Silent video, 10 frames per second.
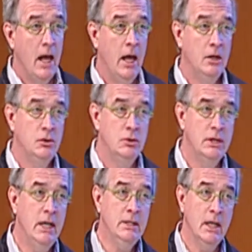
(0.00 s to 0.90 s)
as you
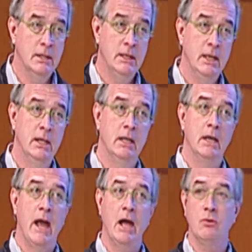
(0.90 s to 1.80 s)
take that data
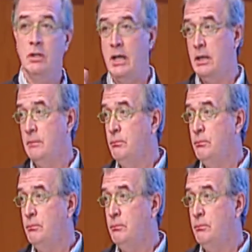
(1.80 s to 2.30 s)
and aggregate it,